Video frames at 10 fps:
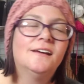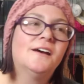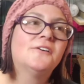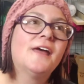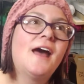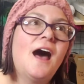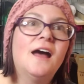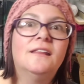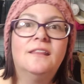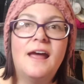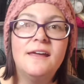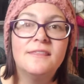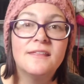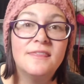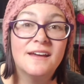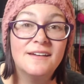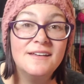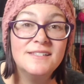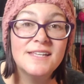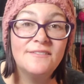okay, I like the
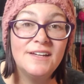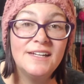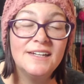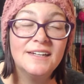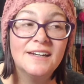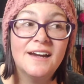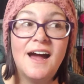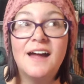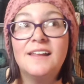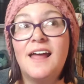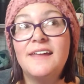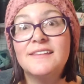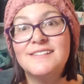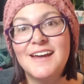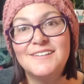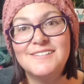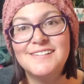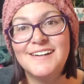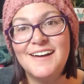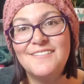thickness of it. I like the
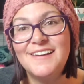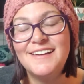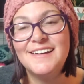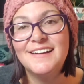texture of it.